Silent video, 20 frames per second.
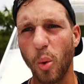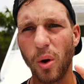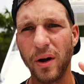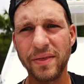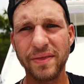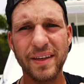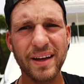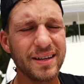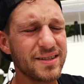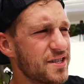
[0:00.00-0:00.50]

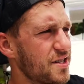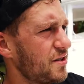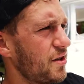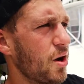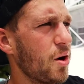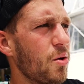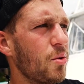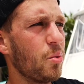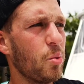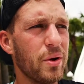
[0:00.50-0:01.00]
One thing to
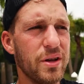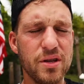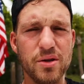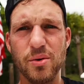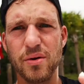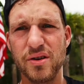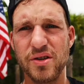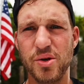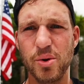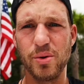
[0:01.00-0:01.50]
note when
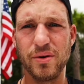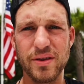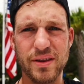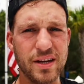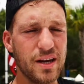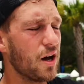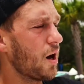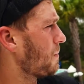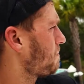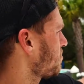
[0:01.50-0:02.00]
you are doing
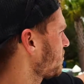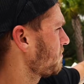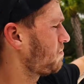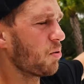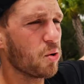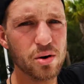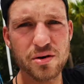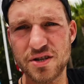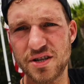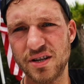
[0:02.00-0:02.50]
the upper
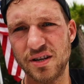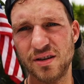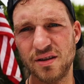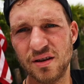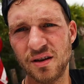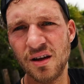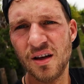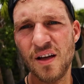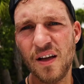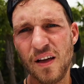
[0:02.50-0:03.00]

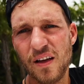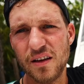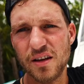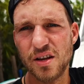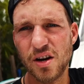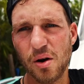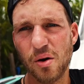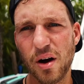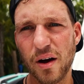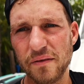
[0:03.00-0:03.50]
portion,
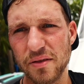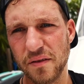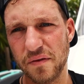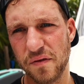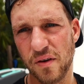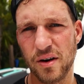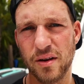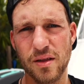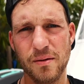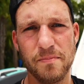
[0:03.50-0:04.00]
you know, of the
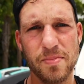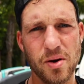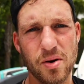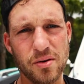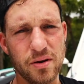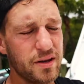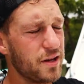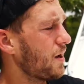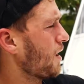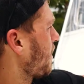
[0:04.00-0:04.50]
front of the
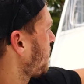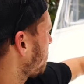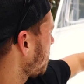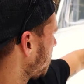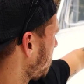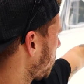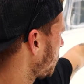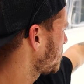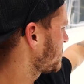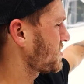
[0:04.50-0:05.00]
boat, the upper
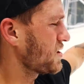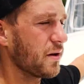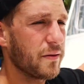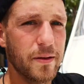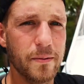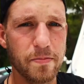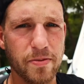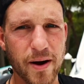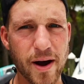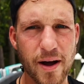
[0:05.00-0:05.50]
portion of
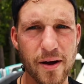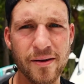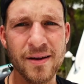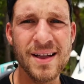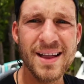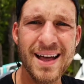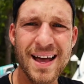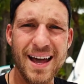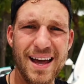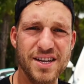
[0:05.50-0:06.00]
the brow,
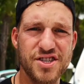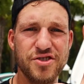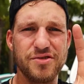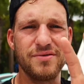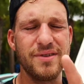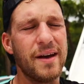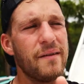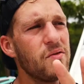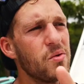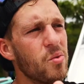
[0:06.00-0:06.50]
is you
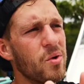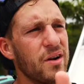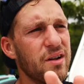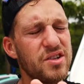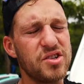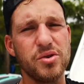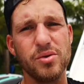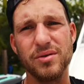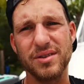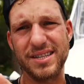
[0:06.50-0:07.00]
never want to
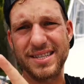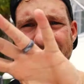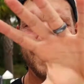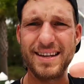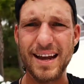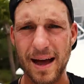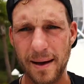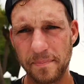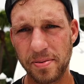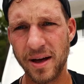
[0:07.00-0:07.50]
do a
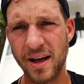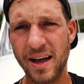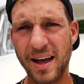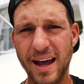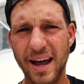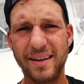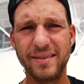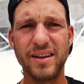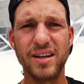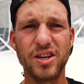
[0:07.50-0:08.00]
step
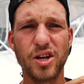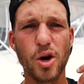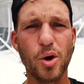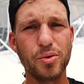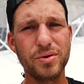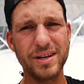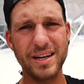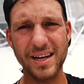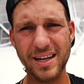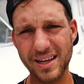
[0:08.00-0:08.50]
and then go
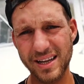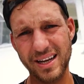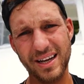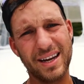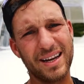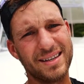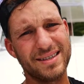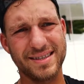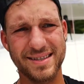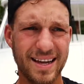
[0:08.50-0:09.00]

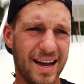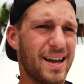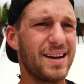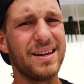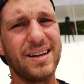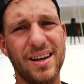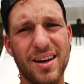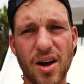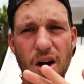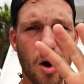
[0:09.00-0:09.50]
kneeling and
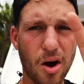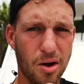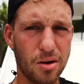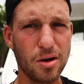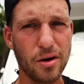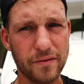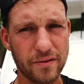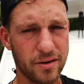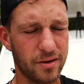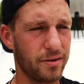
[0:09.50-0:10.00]
standing all
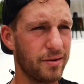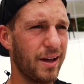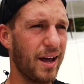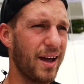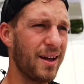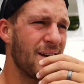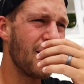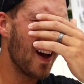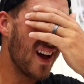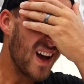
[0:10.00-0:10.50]
over it,
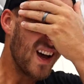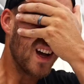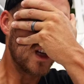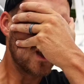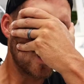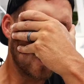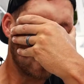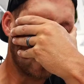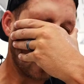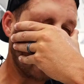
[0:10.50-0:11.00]
okay?
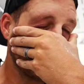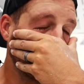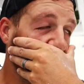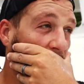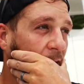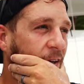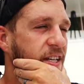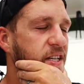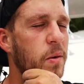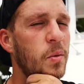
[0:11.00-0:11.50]
So a couple
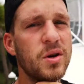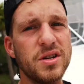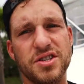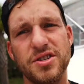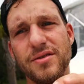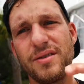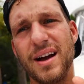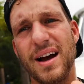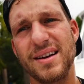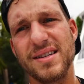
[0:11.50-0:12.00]
things I want
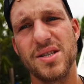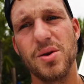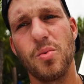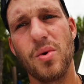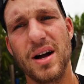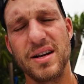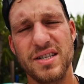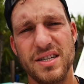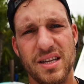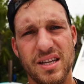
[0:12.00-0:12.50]
you guys to
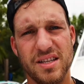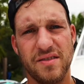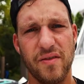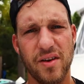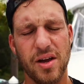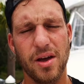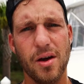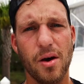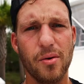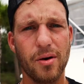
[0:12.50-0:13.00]
watch in this
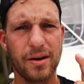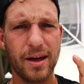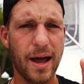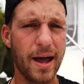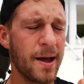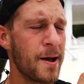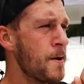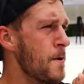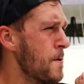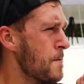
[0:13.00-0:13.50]
video,
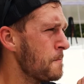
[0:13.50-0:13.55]
okay?